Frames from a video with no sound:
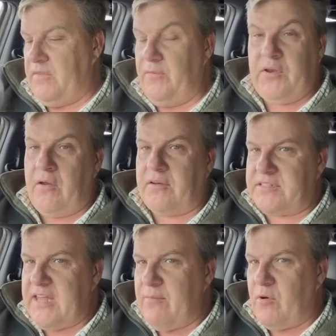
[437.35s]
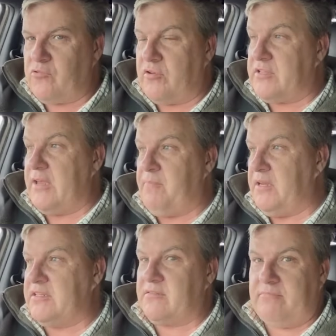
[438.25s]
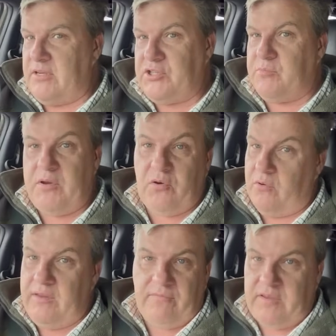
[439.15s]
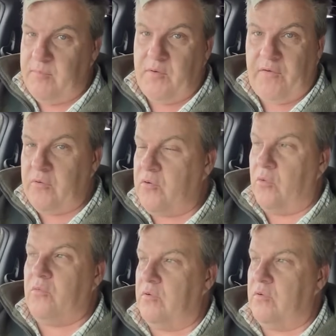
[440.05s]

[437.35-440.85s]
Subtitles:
If you don't understand what I'm trying to say, please message me or even give me a phone call.